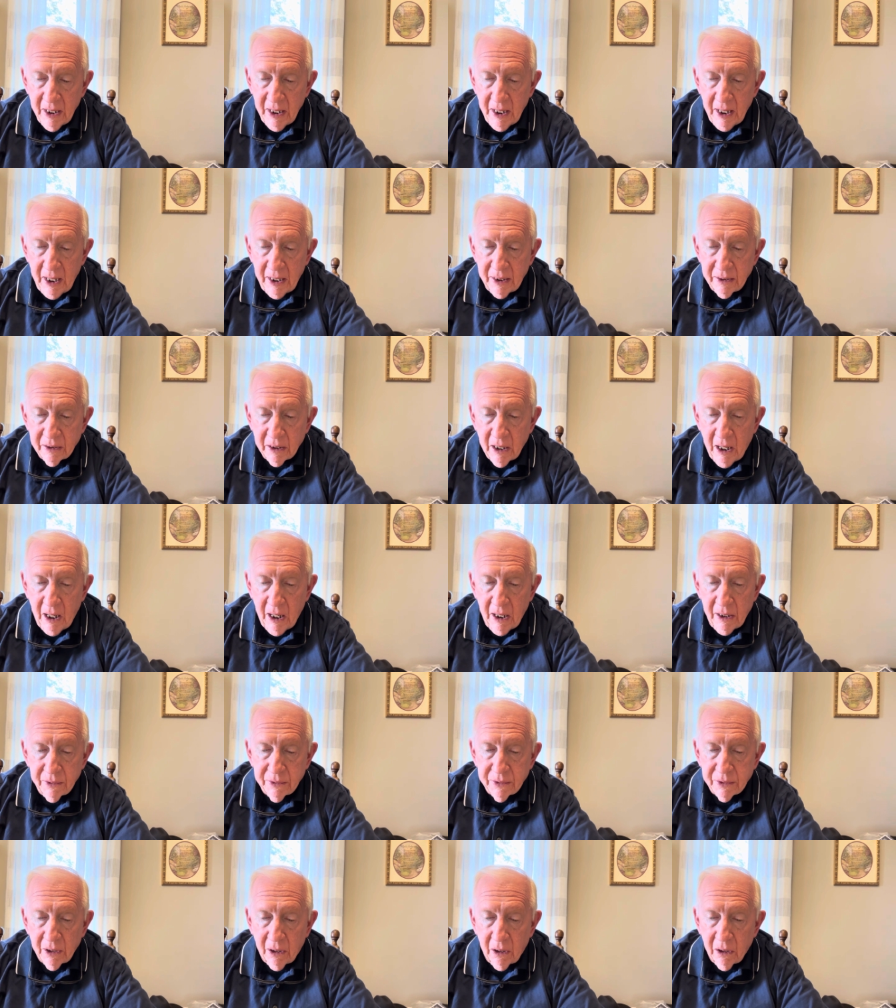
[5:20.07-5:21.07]
and
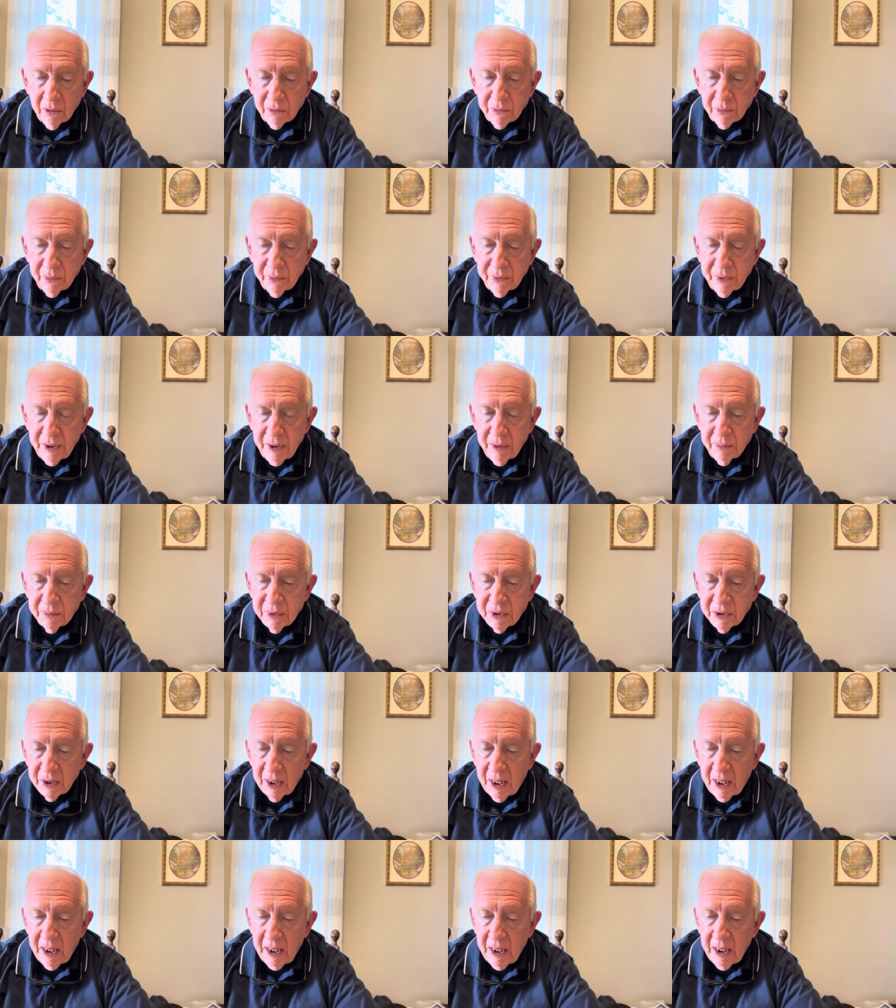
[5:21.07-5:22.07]
God talked with him,
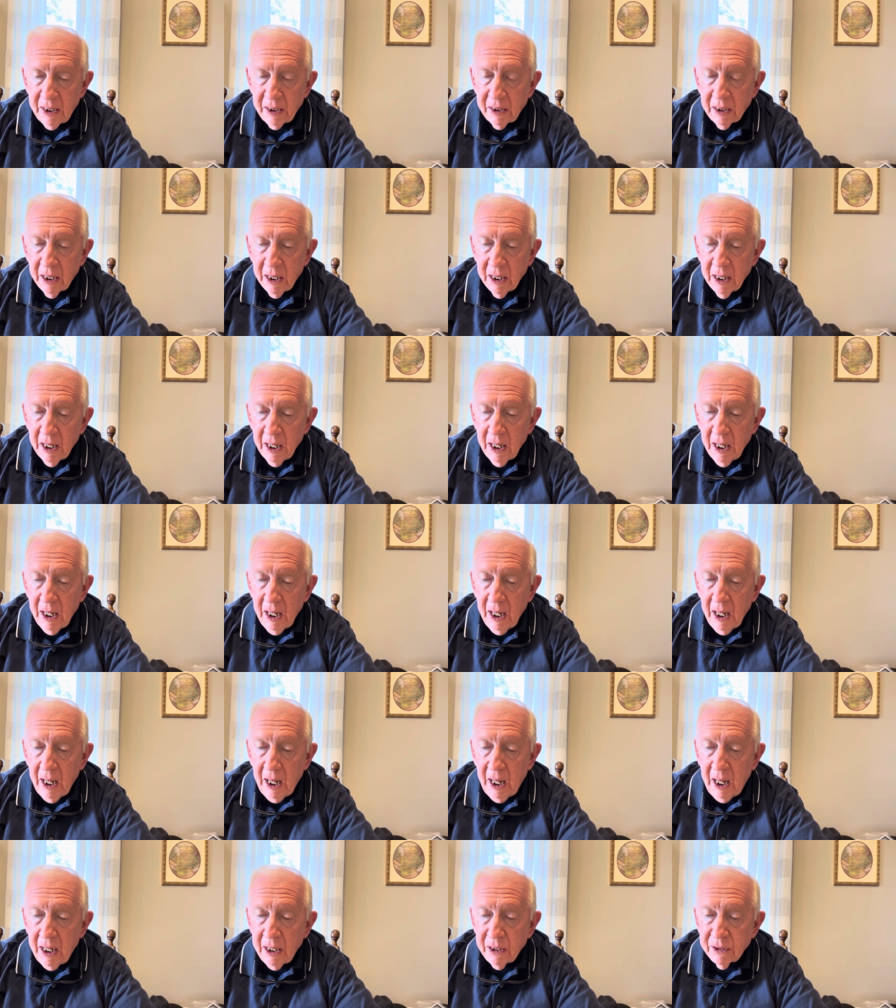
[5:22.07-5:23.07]
saying,
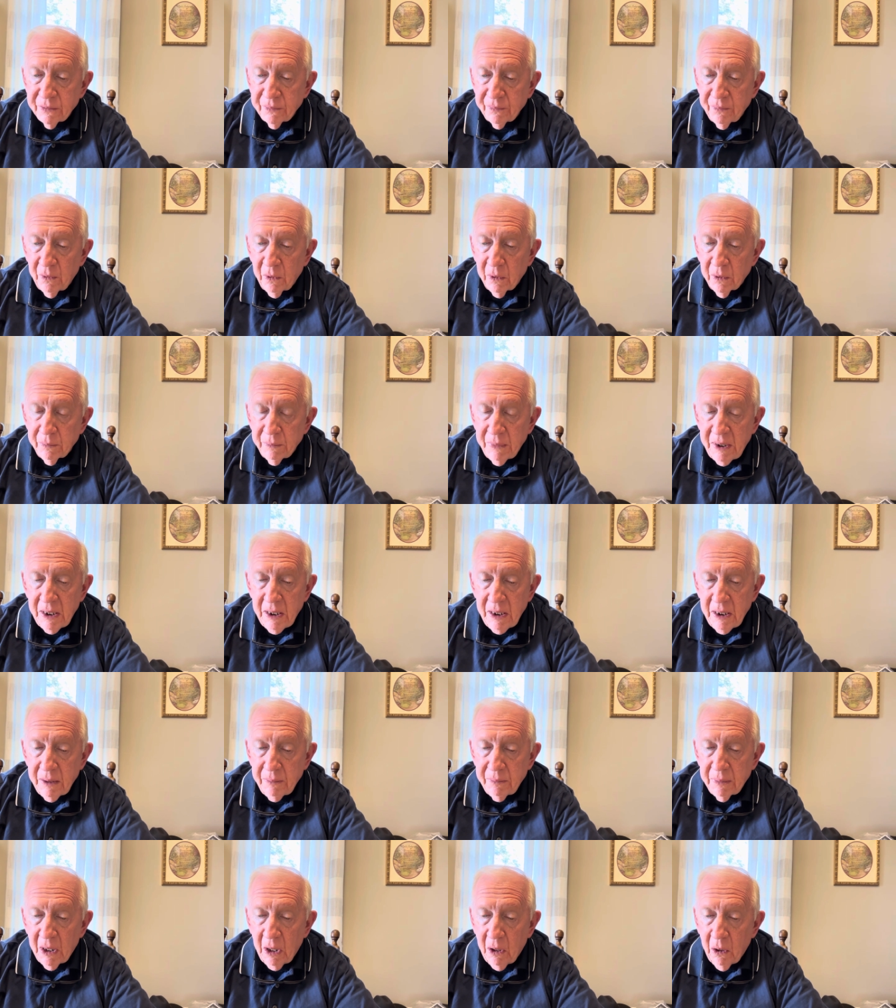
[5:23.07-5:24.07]
As for me,
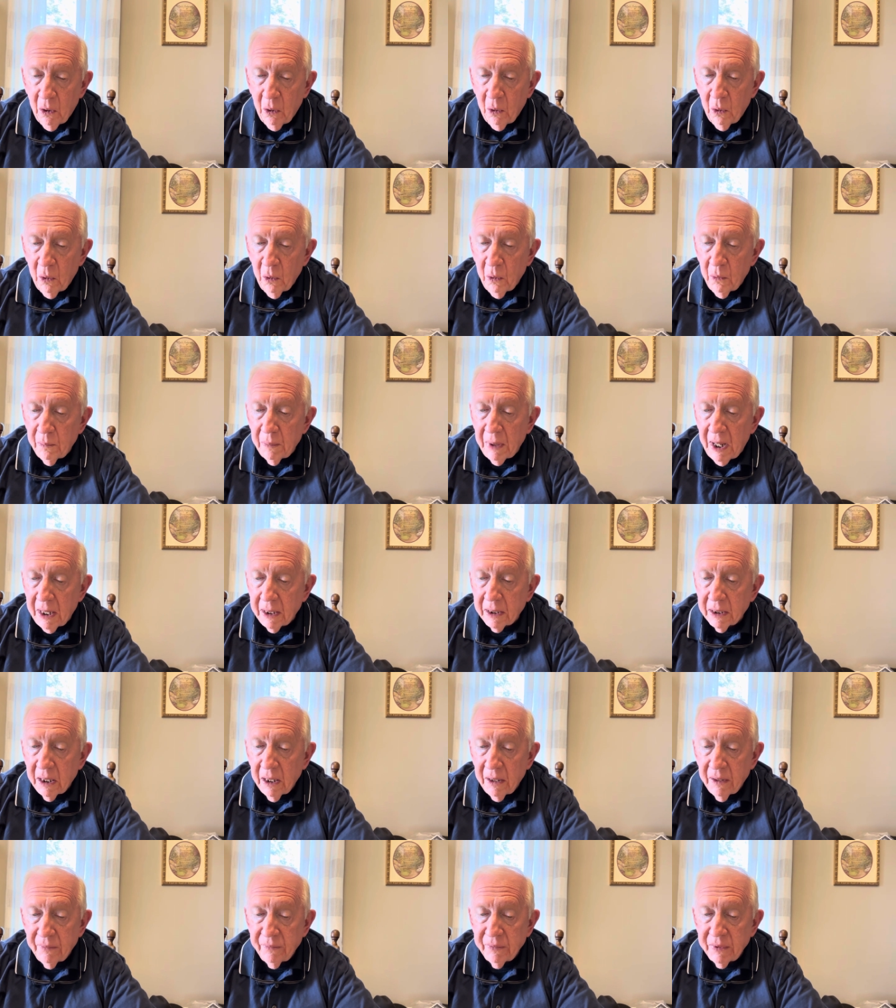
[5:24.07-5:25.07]
behold, my
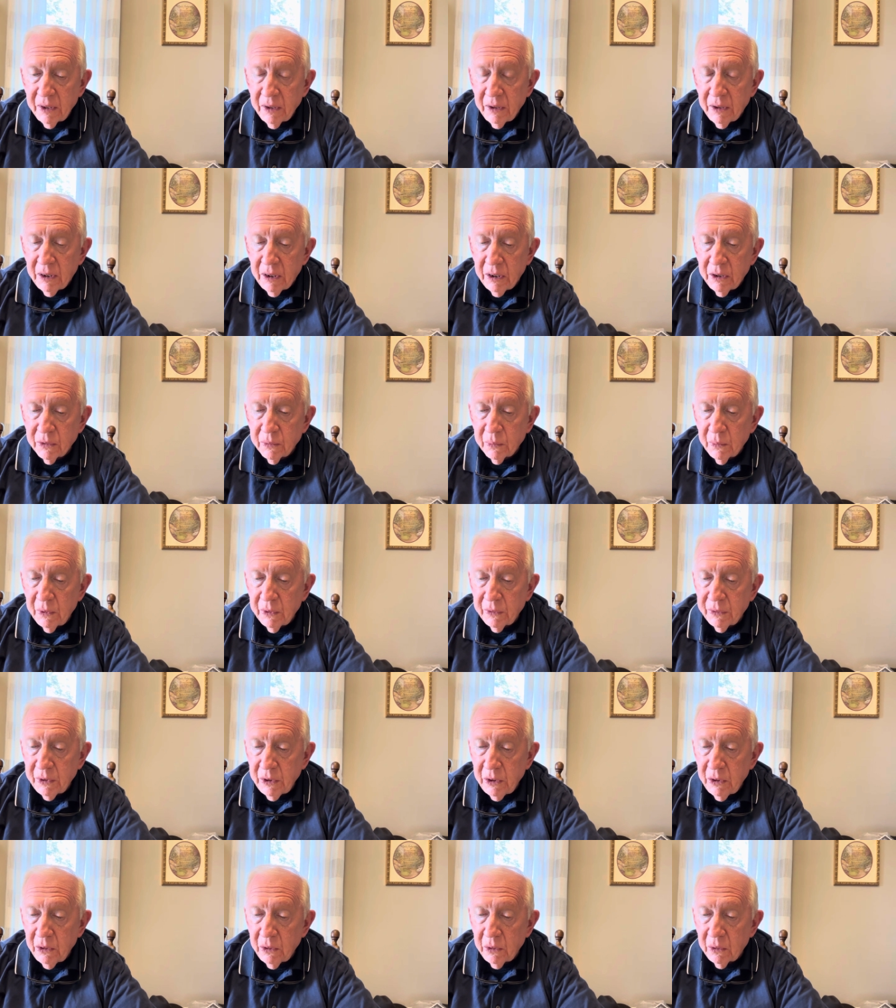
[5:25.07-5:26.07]
covenant is with
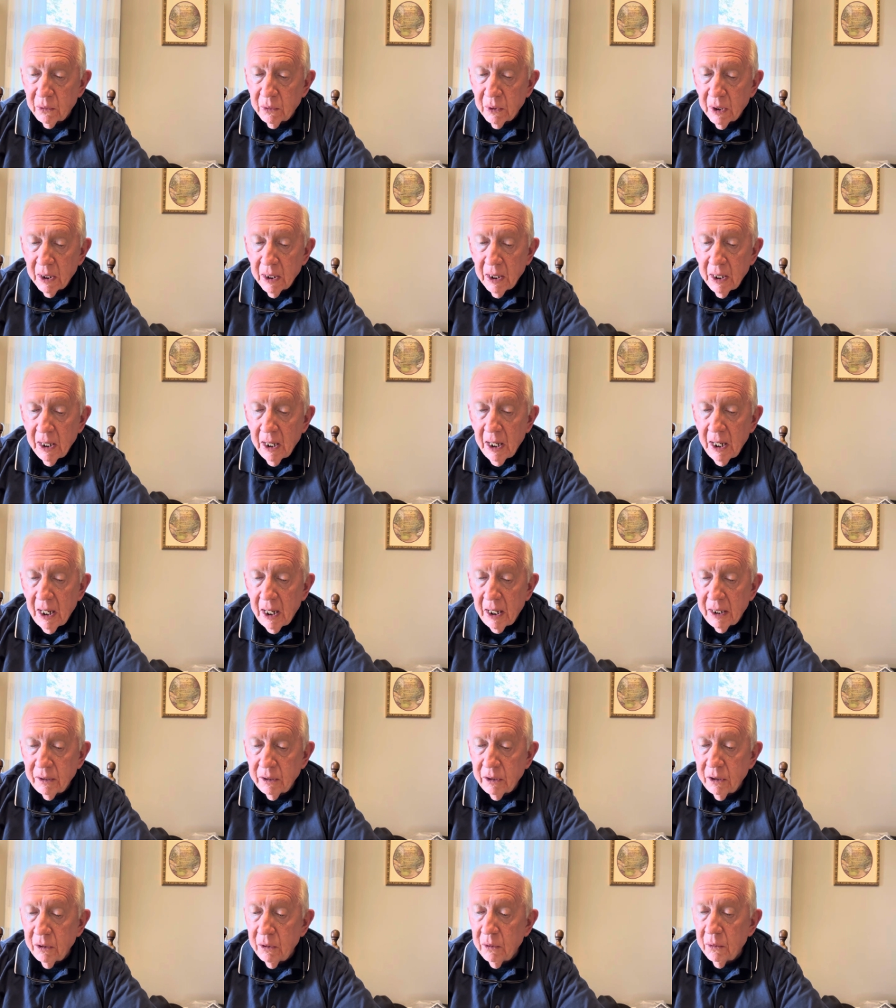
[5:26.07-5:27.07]
you,
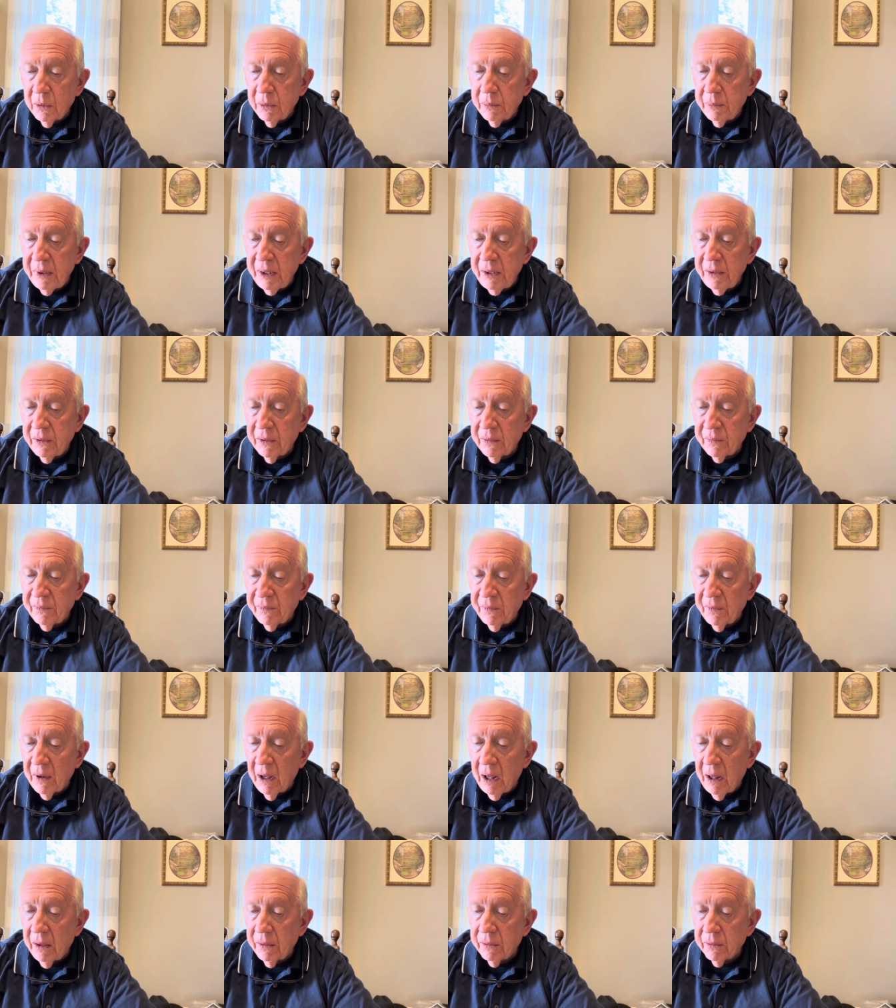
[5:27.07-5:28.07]
and you will be the
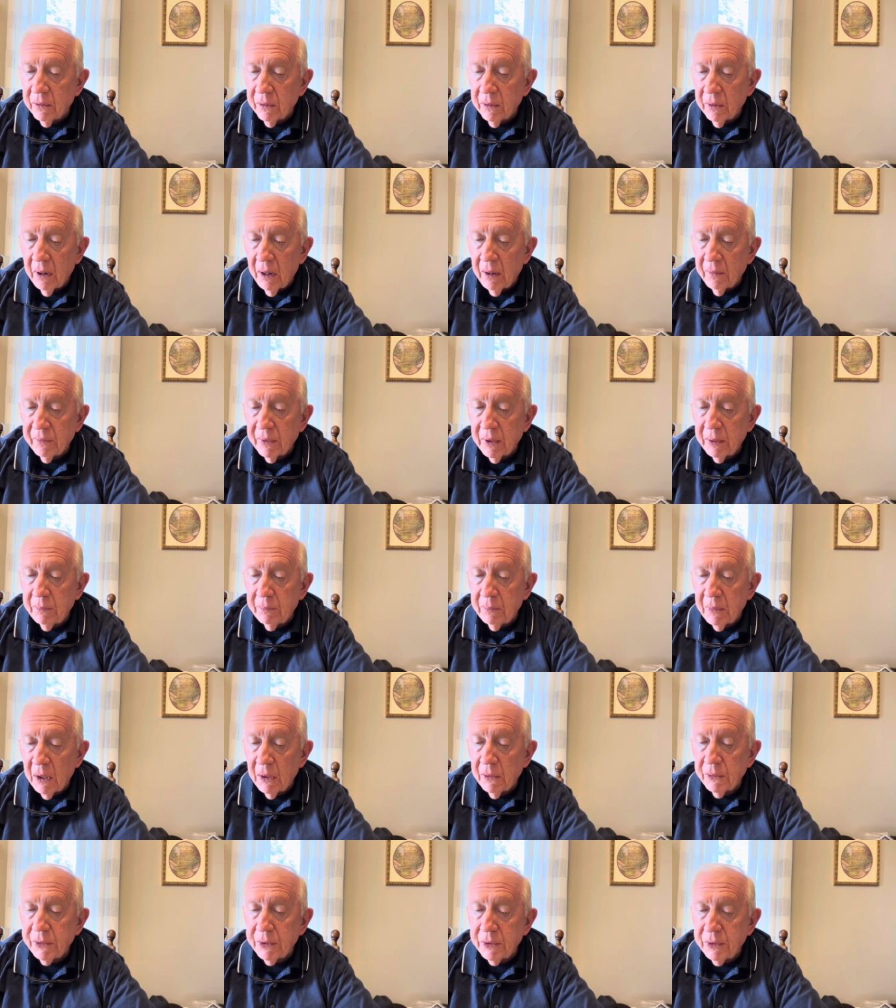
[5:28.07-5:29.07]
father of a
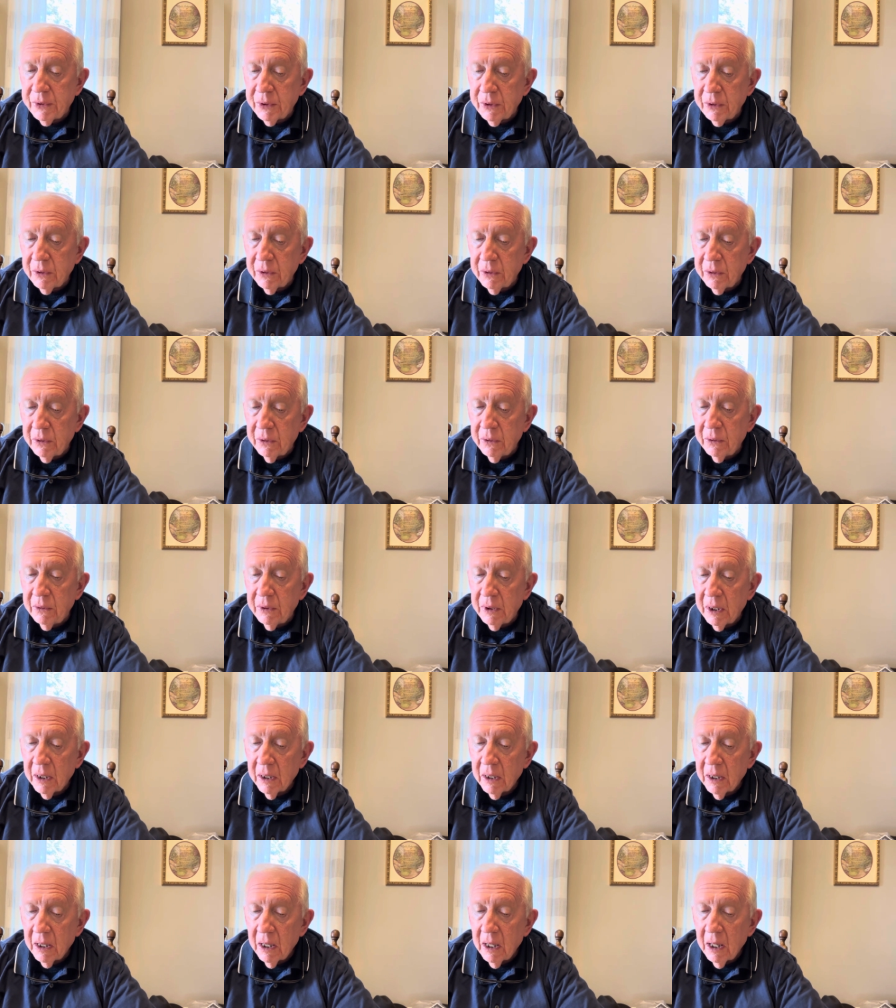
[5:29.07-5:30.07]

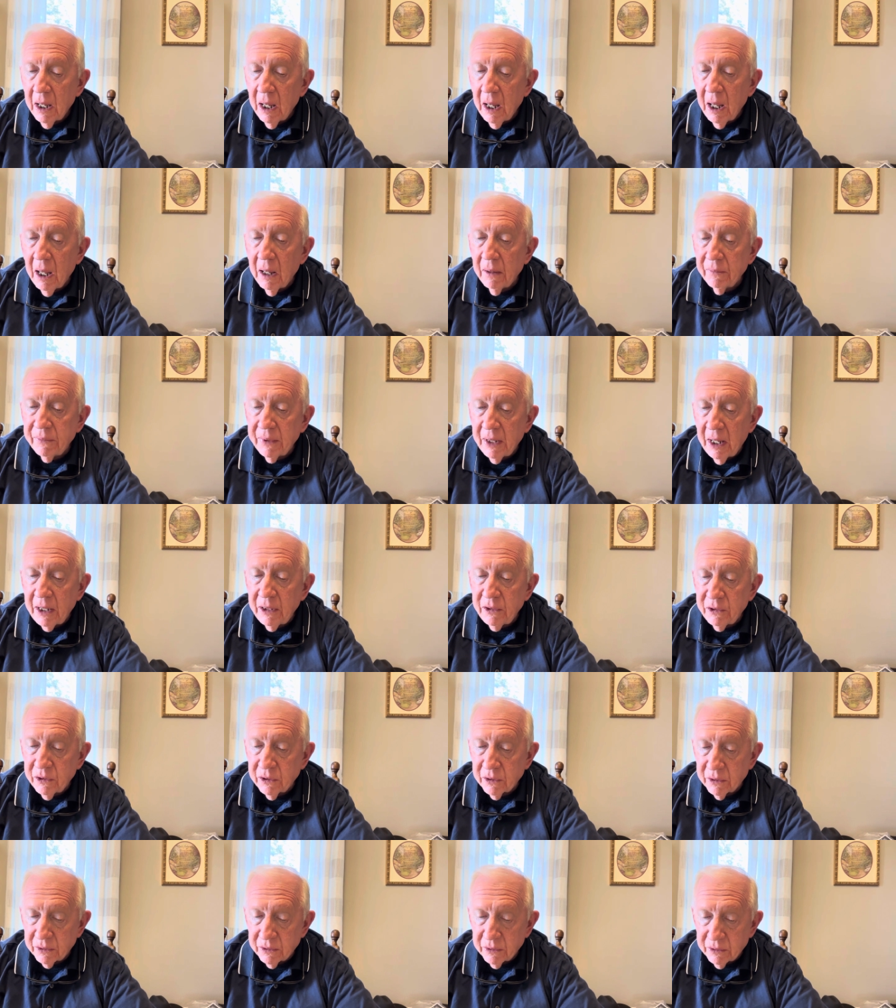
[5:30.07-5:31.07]
multitude of
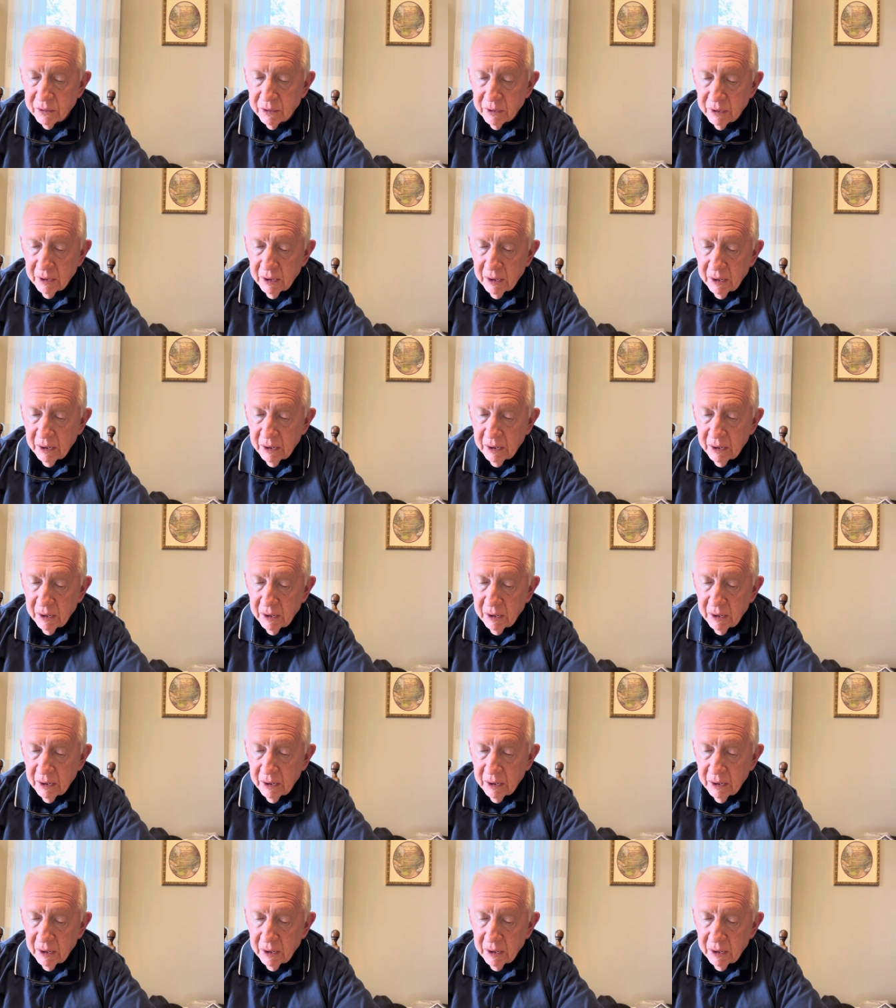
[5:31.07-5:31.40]
nations.